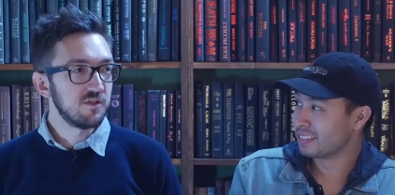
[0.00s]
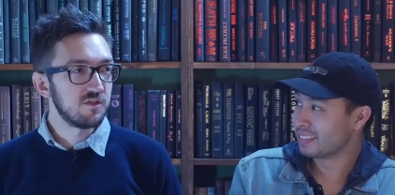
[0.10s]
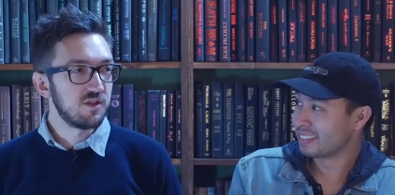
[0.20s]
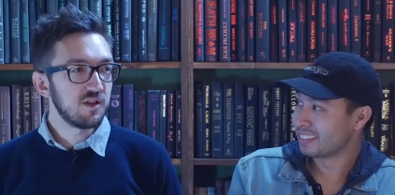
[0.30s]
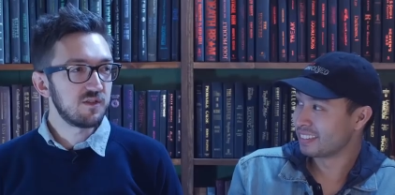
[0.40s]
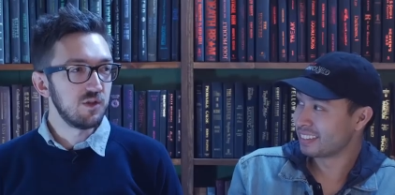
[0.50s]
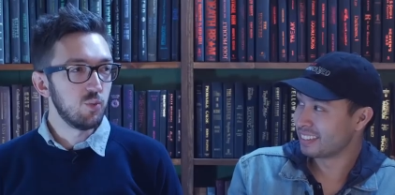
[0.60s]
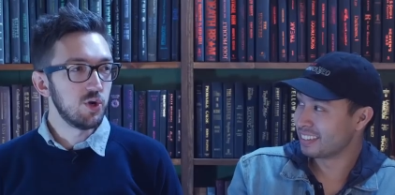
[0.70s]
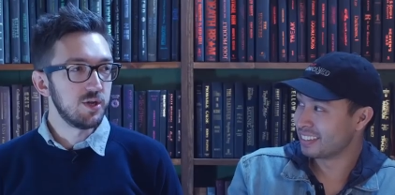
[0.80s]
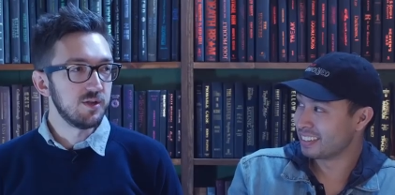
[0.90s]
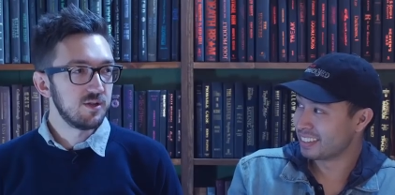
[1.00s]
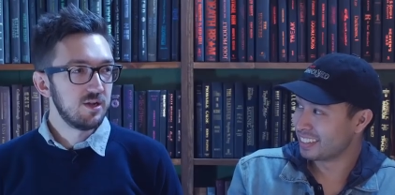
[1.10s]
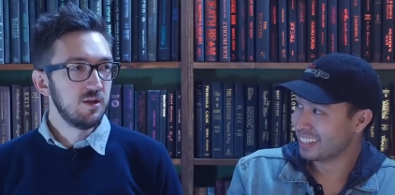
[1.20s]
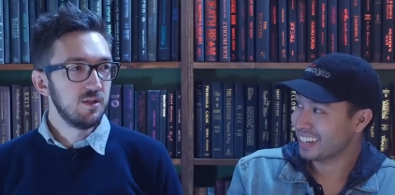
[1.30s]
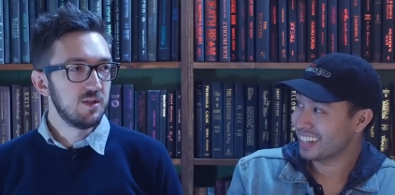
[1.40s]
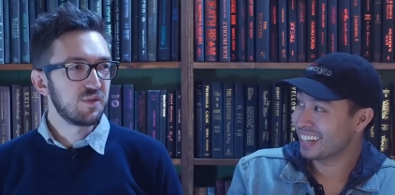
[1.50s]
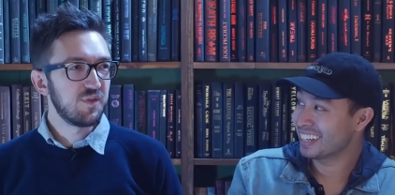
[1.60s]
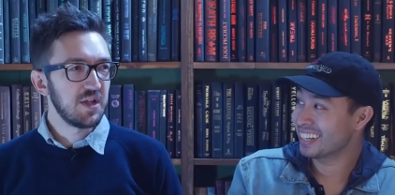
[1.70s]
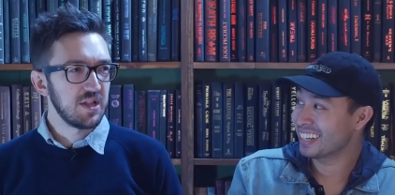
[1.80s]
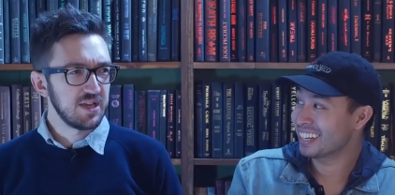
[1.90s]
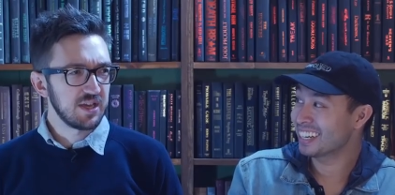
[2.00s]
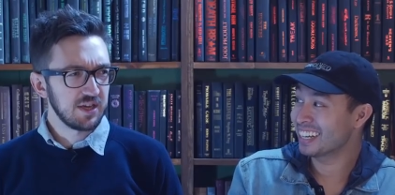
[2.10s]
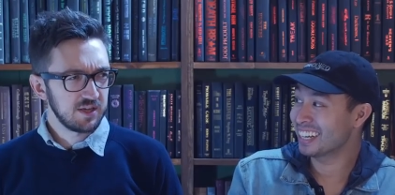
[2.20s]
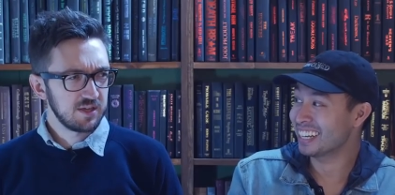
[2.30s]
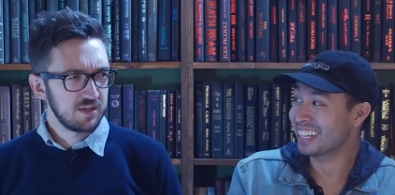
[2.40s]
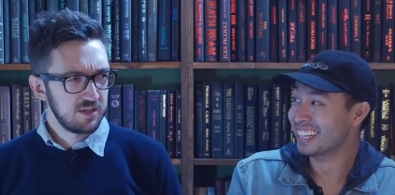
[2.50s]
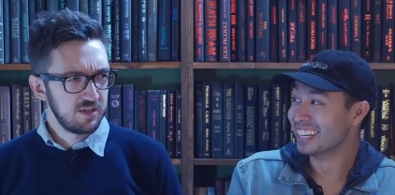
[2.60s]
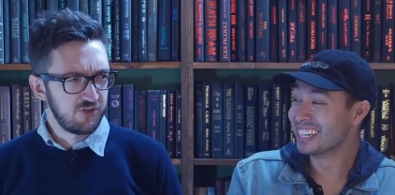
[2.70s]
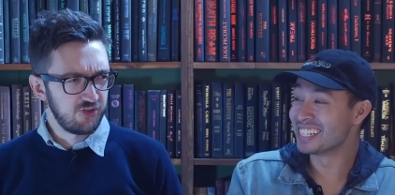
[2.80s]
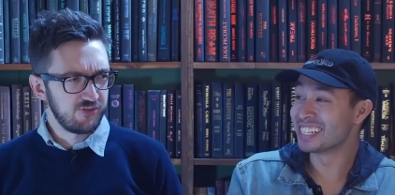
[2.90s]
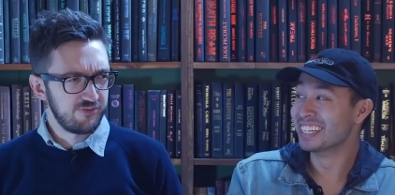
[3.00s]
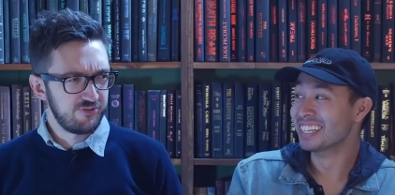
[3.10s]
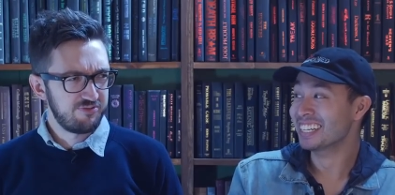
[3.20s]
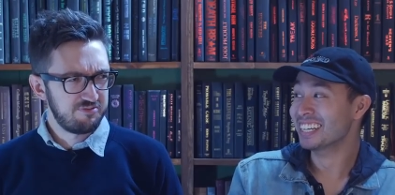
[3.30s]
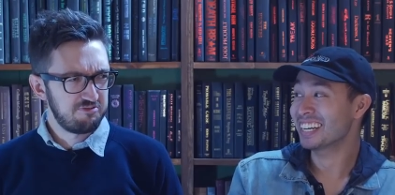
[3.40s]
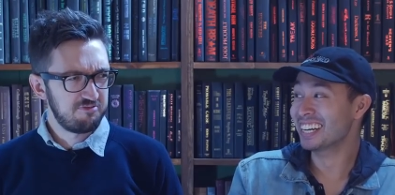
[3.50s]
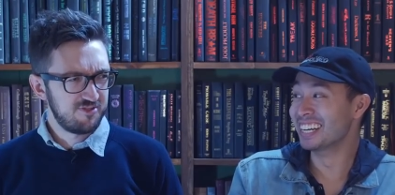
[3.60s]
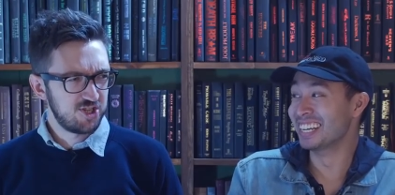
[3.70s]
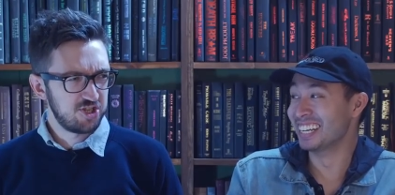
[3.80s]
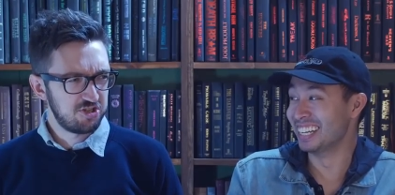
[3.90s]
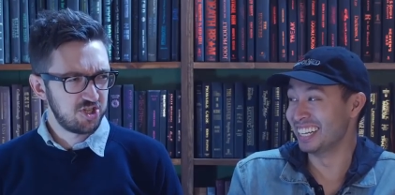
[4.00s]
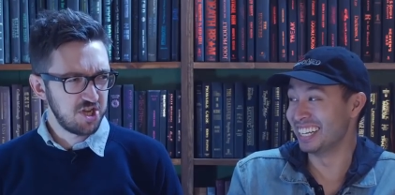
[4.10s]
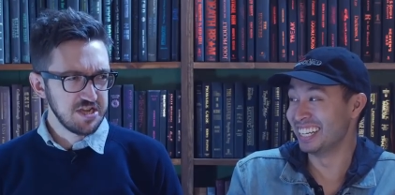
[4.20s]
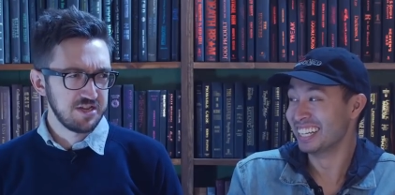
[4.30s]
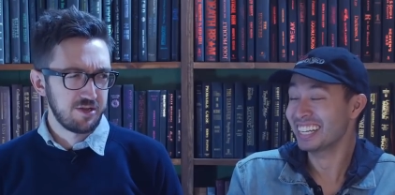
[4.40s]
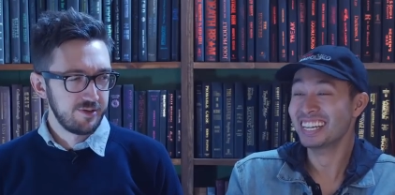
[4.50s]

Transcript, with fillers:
Speaker 1: just dusty wood. This felt like shit.